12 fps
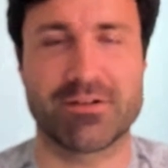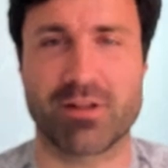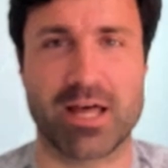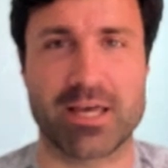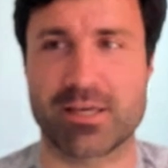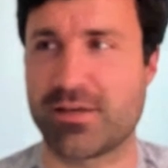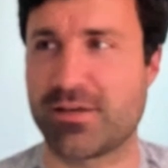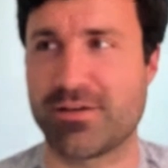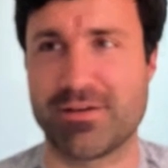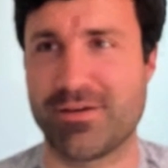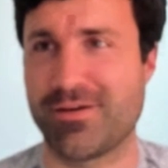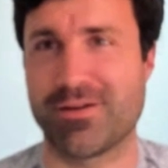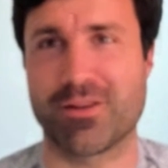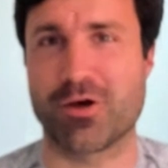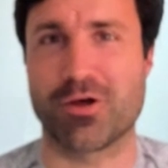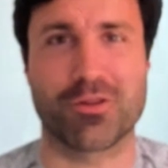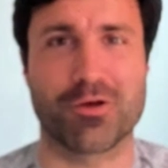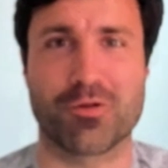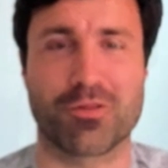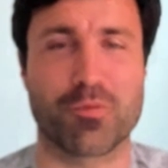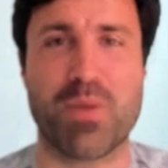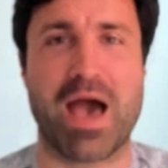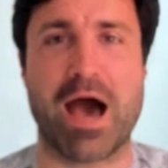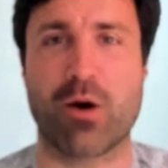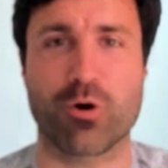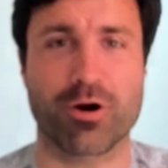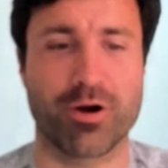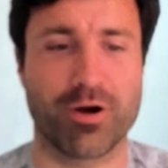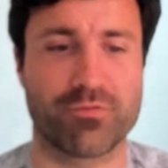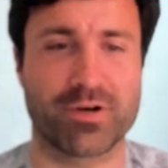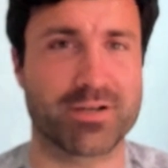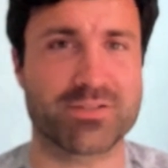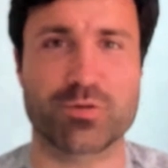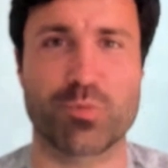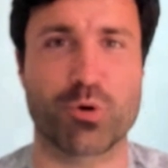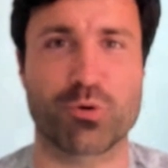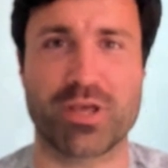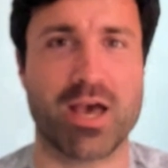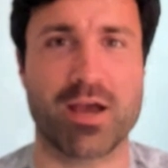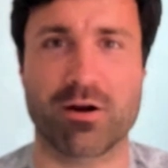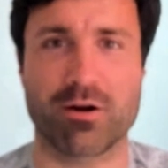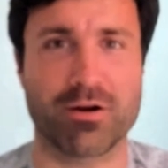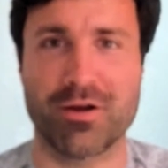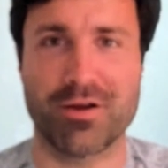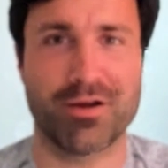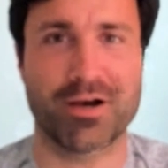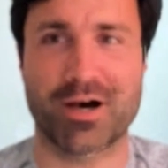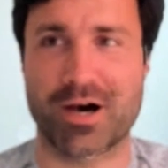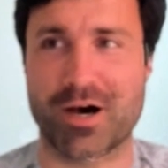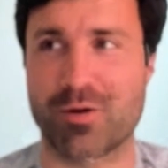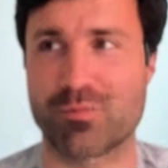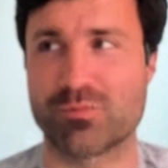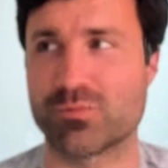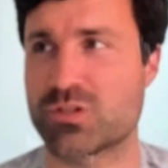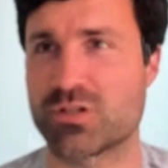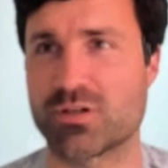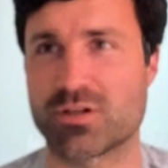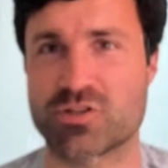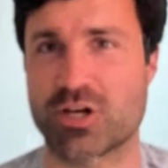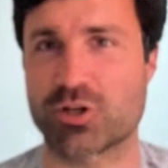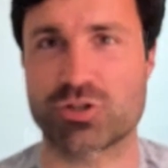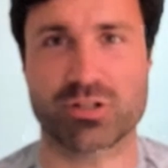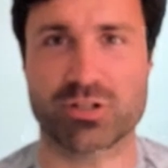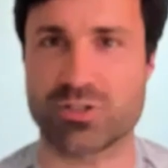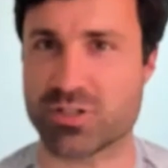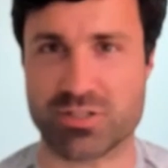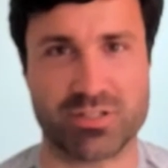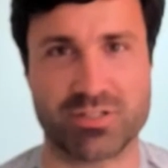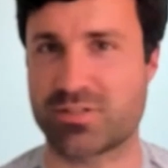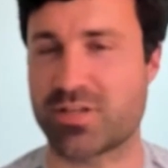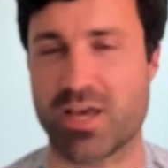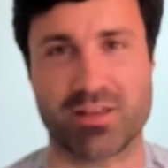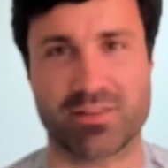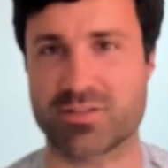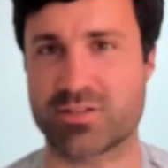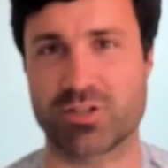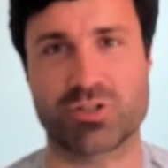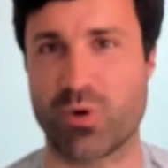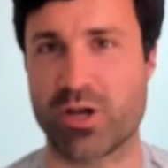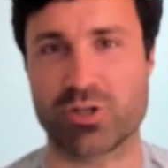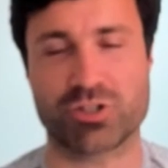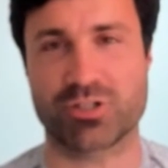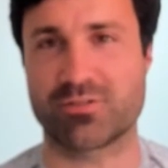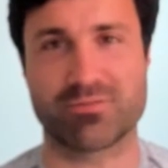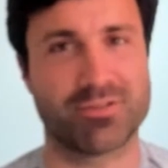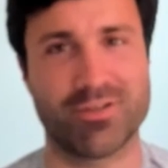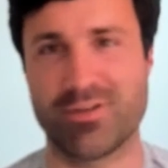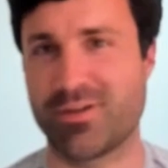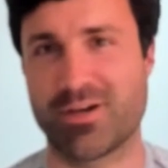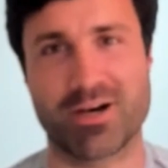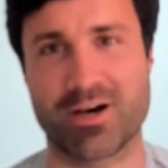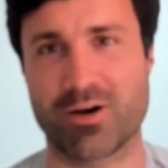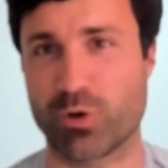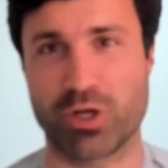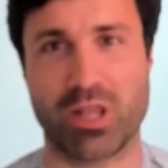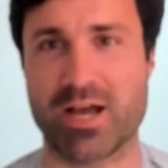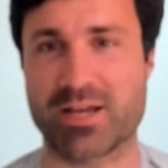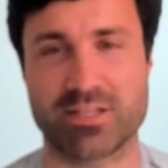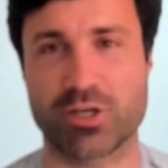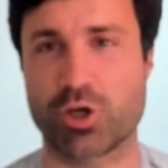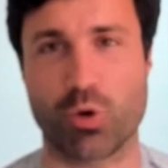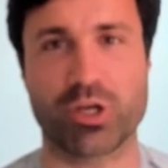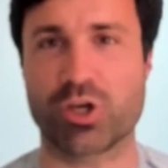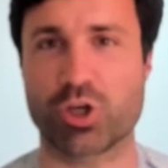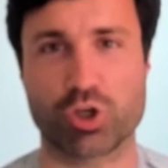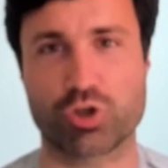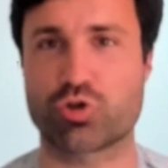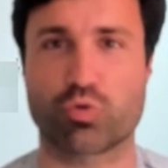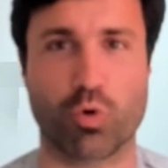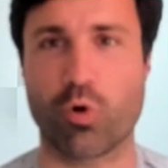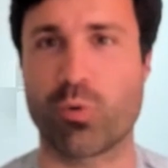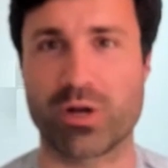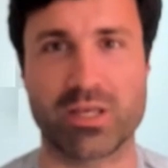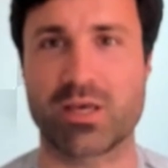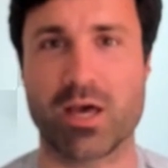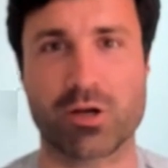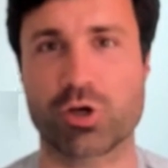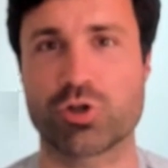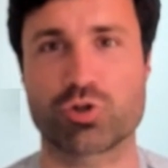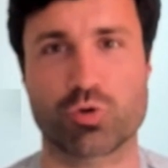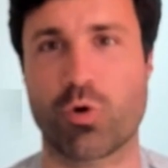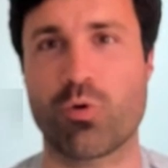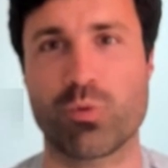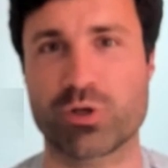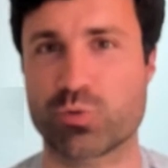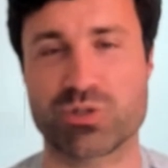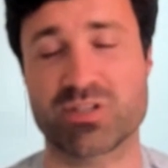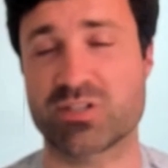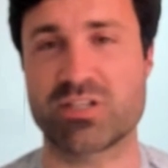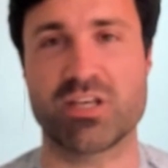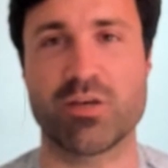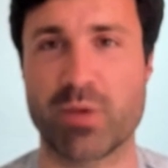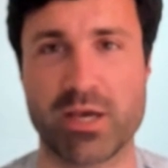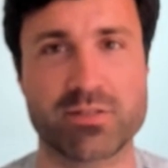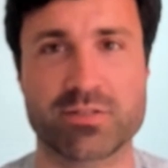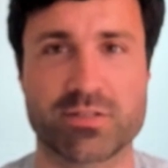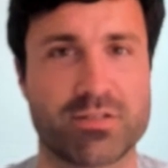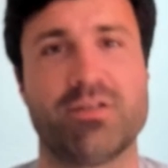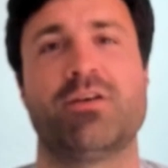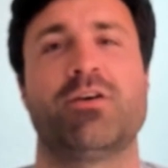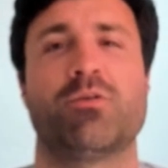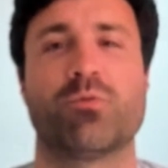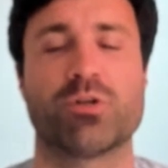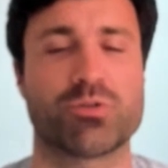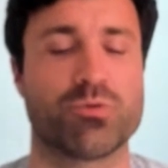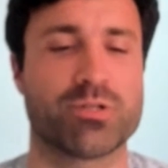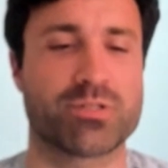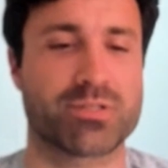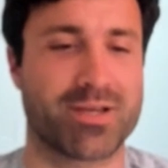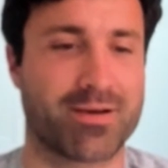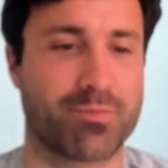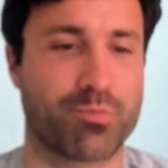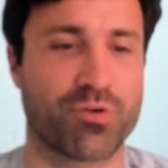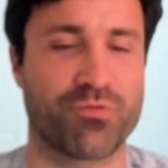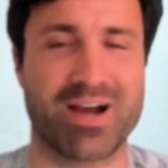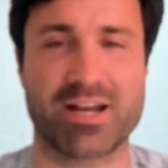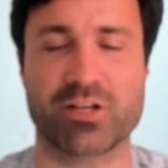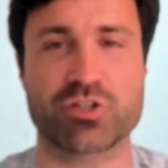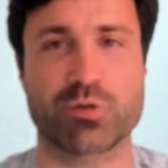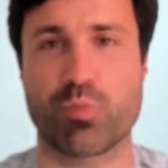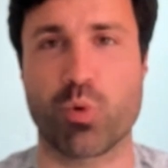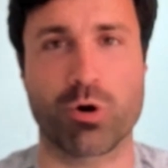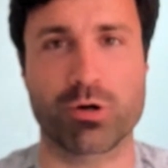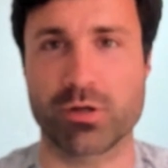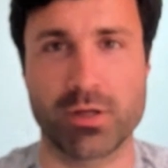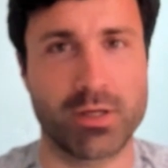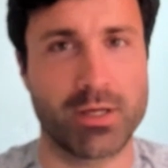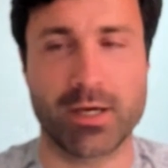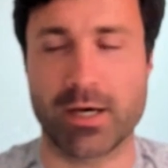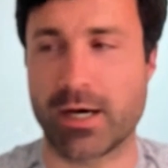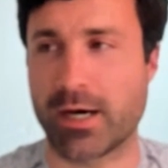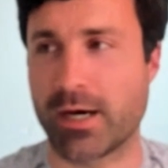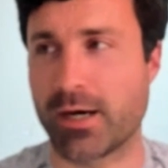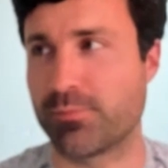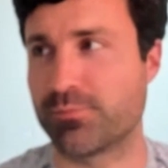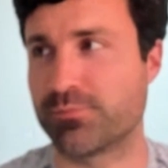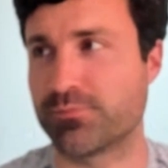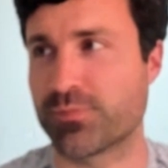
Like the power of Simone Kjaer to essentially just take the situation, realize he can only control what he can control, which was his teammates, which was providing support. Um,